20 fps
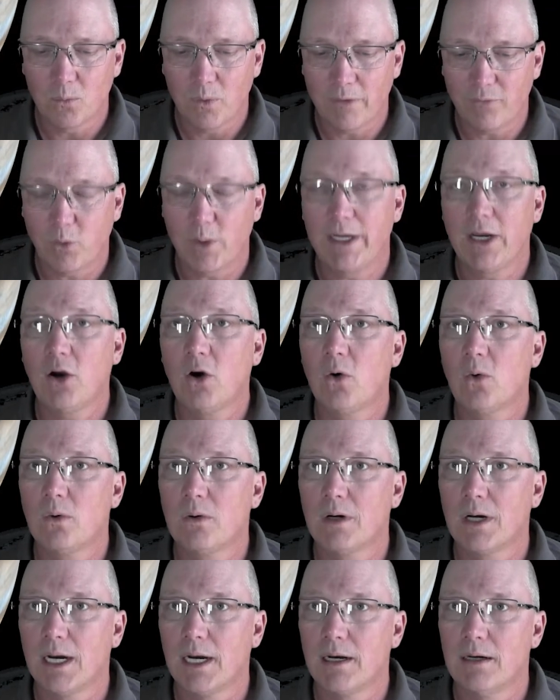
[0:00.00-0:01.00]
If we know
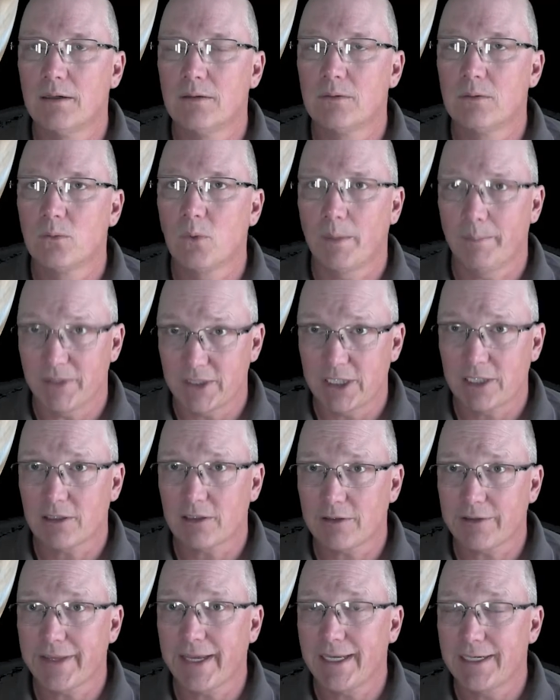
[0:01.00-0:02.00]
what
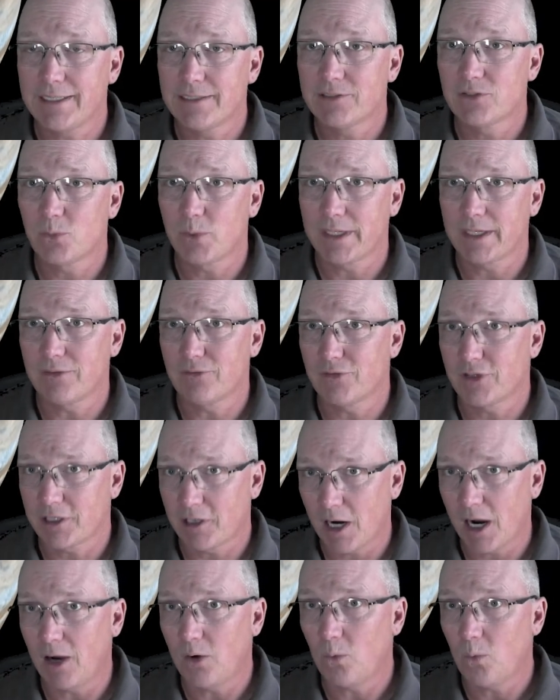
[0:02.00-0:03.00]
material that is, we can
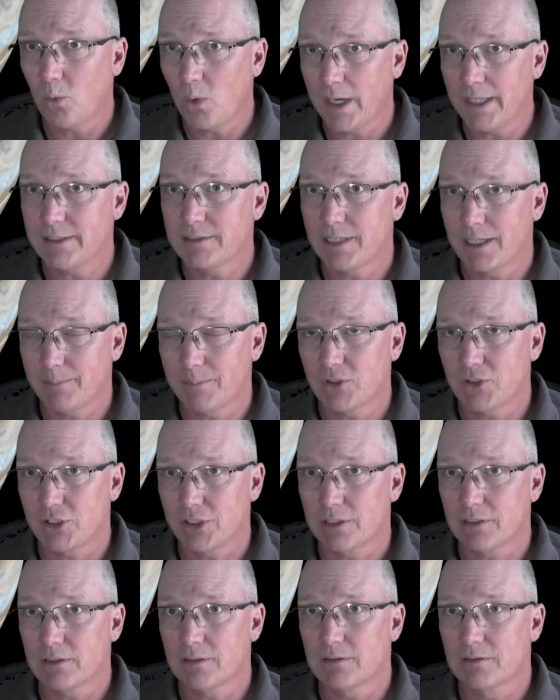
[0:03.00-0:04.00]
figure out what
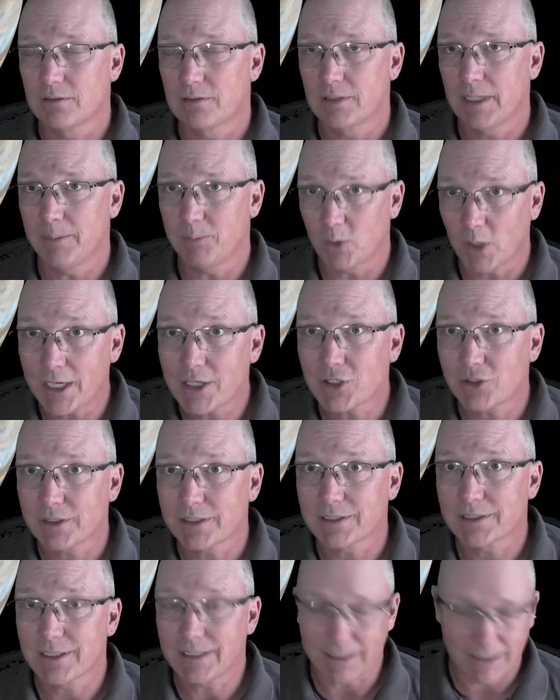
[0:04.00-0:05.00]
temperature and pressure
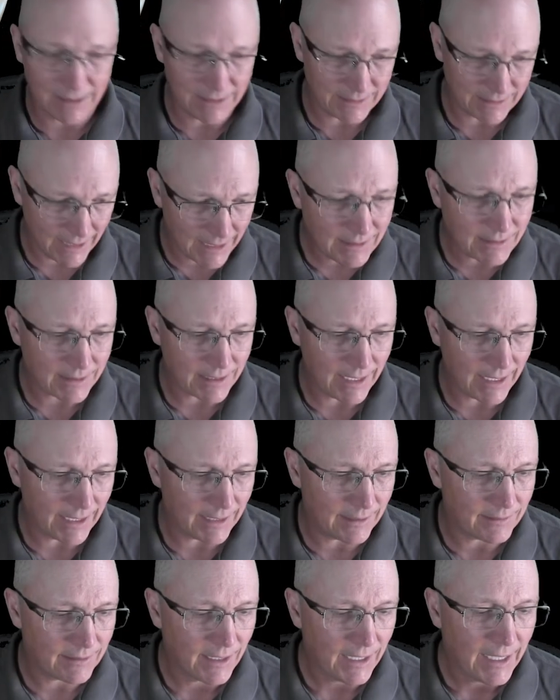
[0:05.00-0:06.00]
it's going to condense
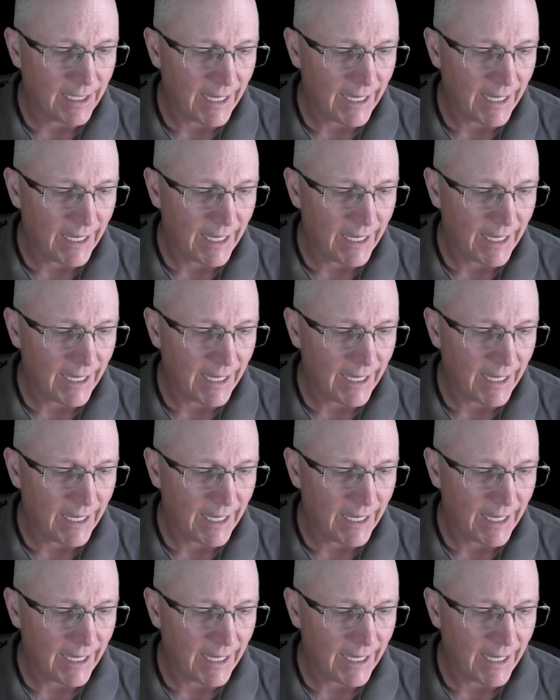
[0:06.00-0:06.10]
at.